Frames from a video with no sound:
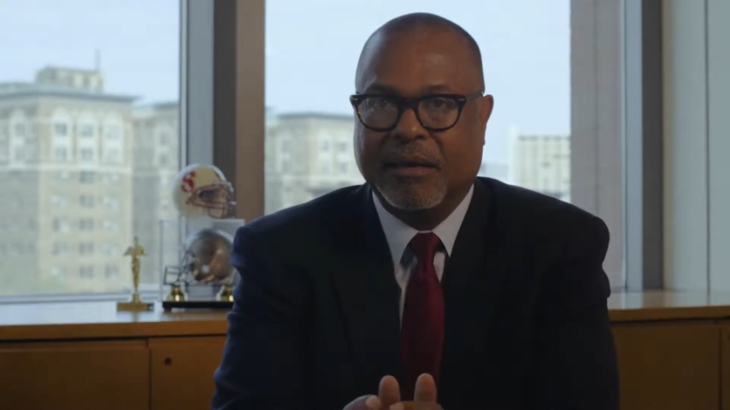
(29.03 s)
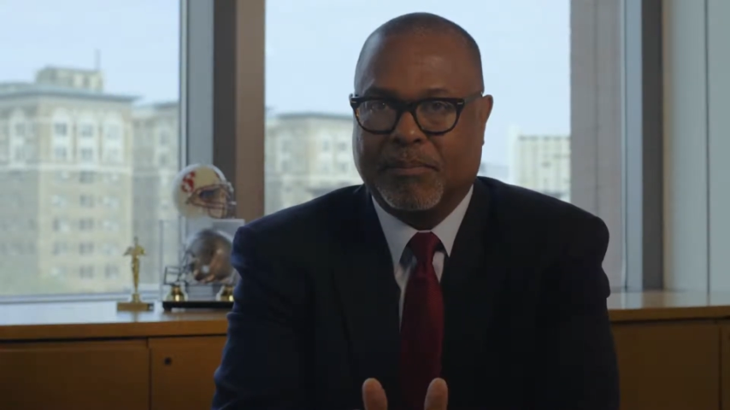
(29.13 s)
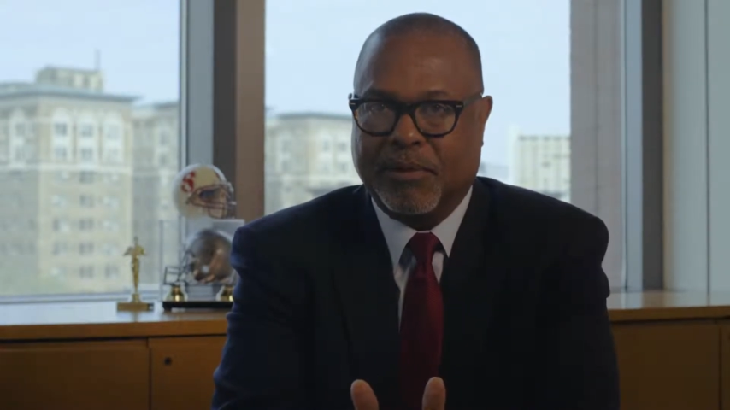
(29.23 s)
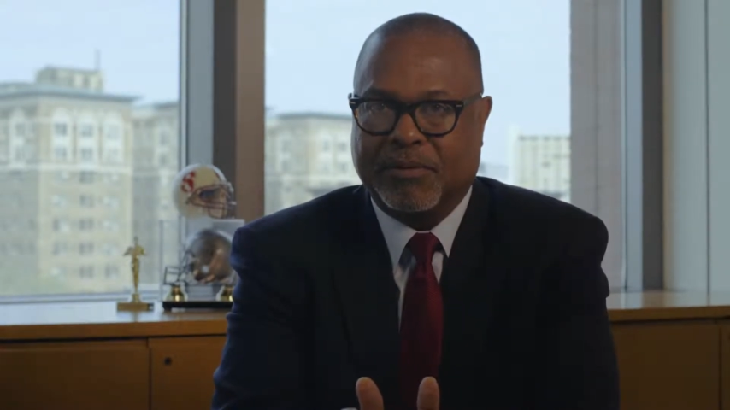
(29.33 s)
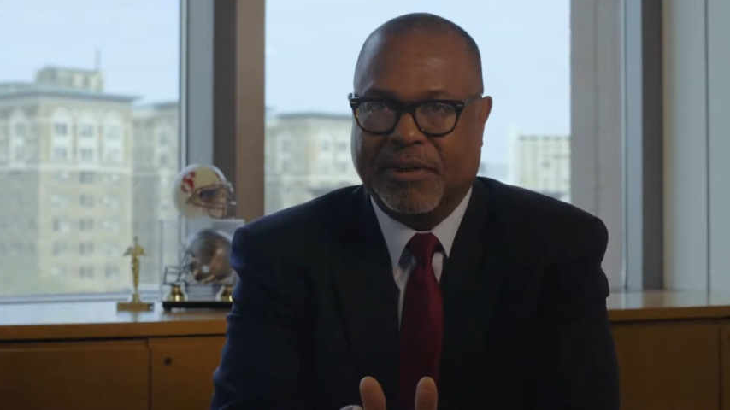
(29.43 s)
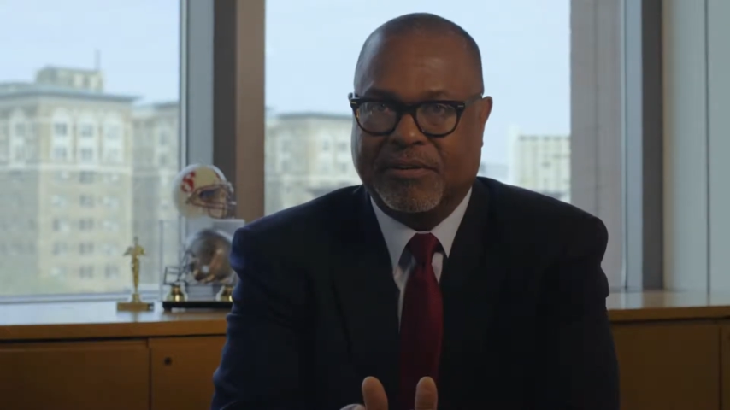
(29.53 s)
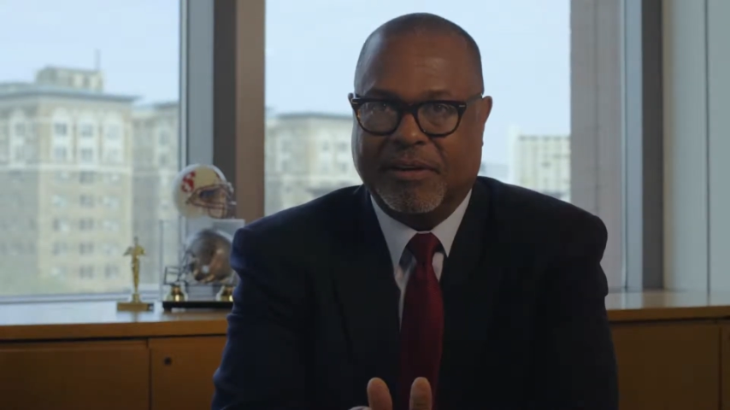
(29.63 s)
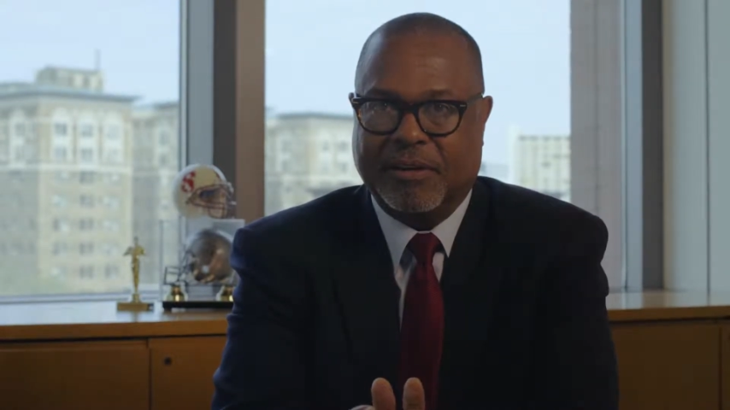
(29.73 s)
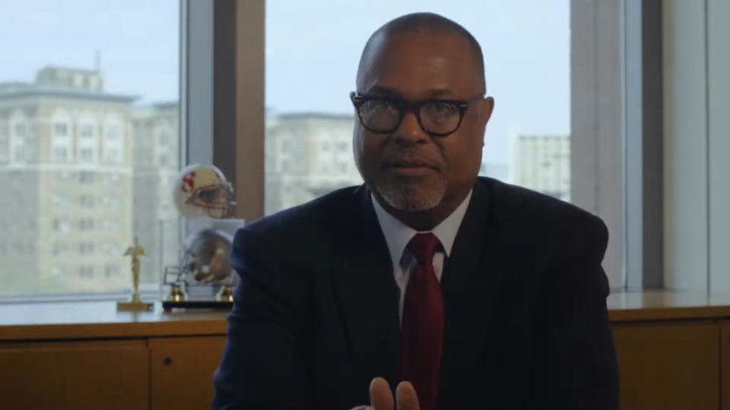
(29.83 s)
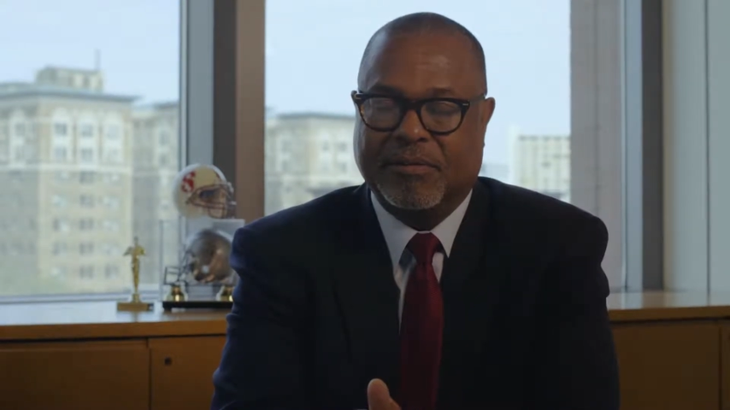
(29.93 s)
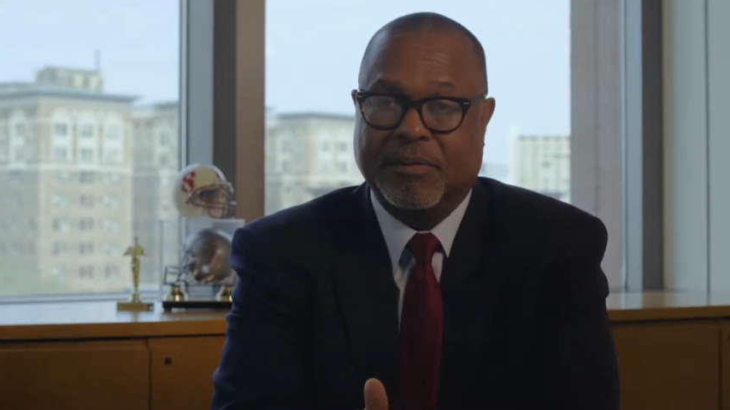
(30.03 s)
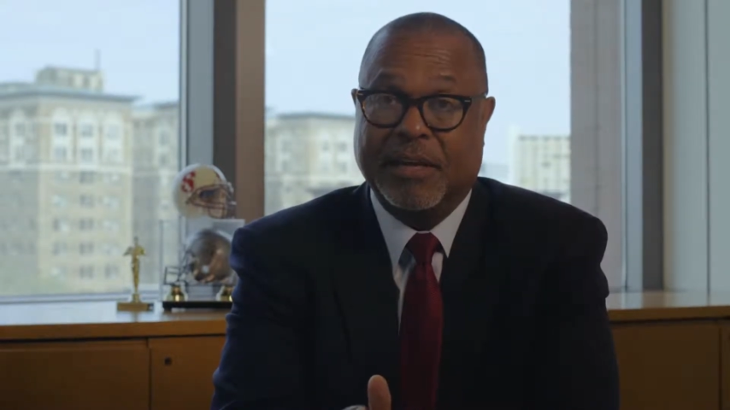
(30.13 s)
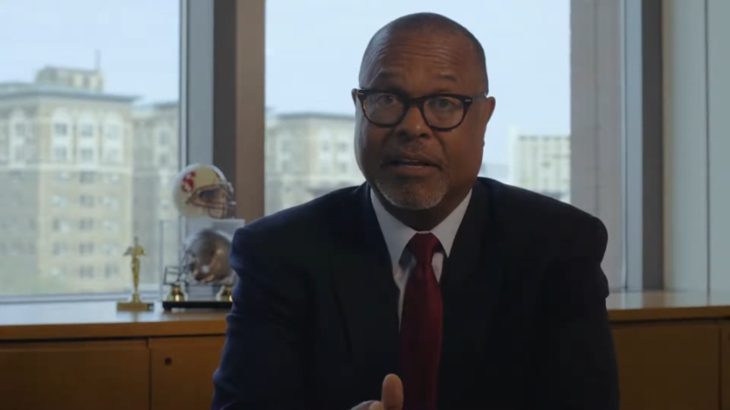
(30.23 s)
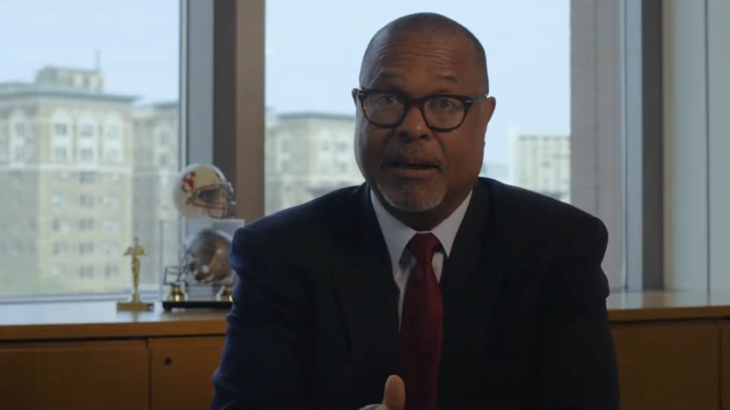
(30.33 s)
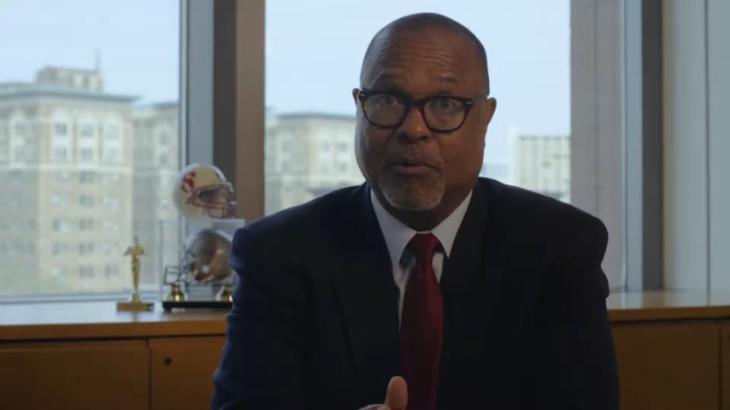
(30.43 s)
protesting in the
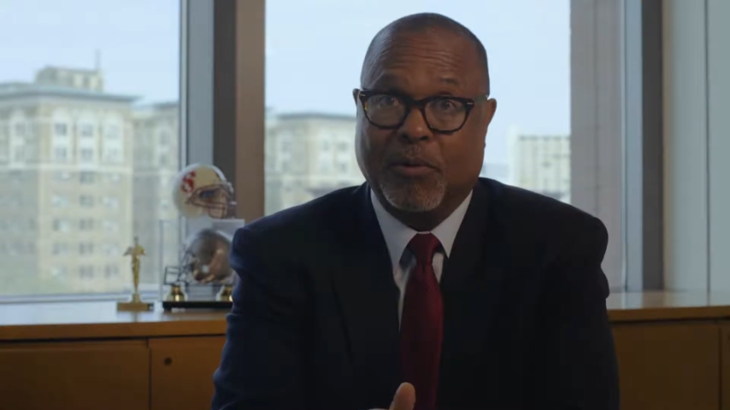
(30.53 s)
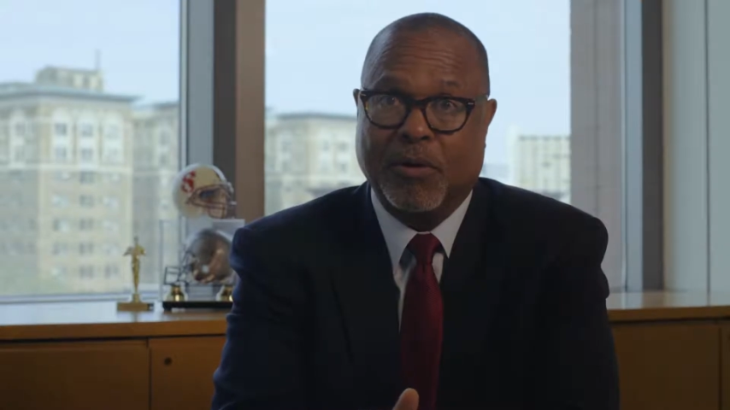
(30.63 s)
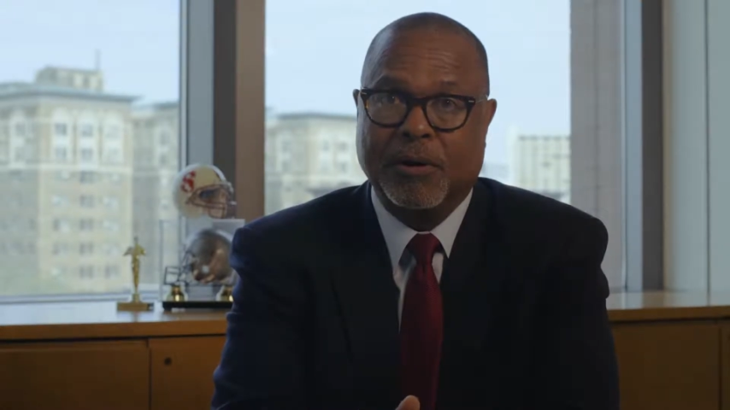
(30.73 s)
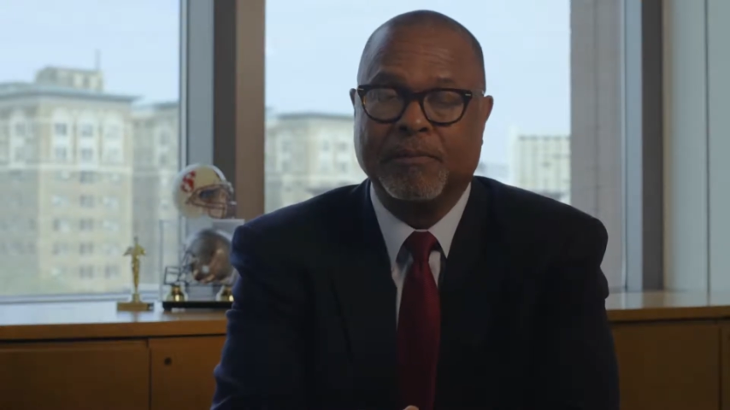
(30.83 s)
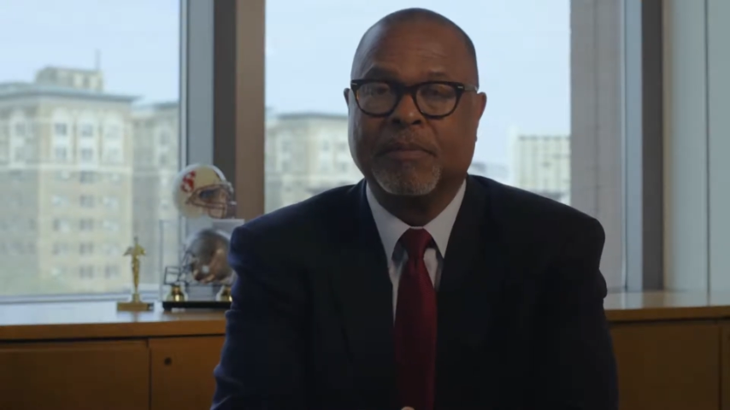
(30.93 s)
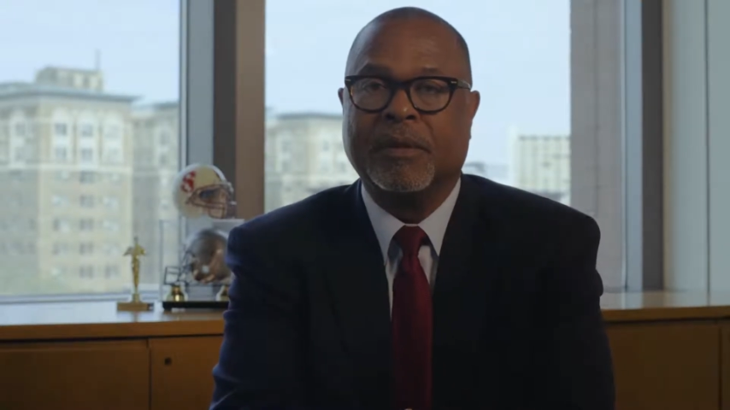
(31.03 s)
Vietnam War.